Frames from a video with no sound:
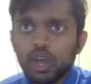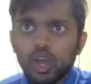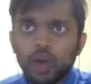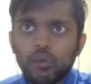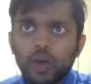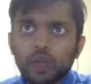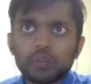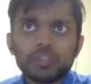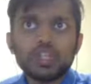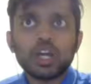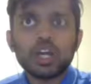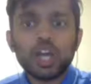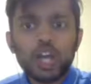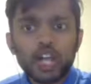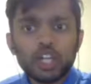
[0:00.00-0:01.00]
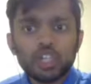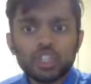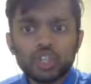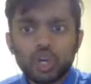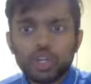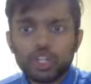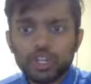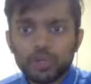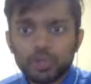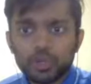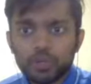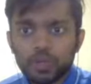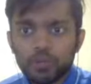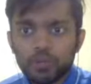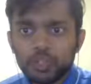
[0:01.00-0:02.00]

Van Bissaka and Shaw did push up.